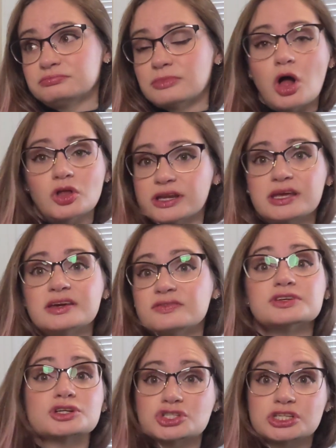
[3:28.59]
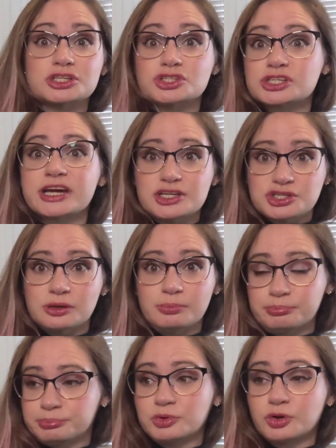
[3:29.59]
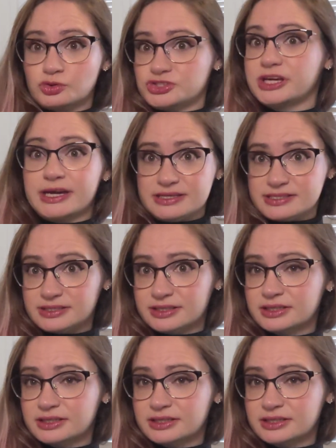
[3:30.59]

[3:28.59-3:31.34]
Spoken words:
holiday gift exchange, catch up, girls night,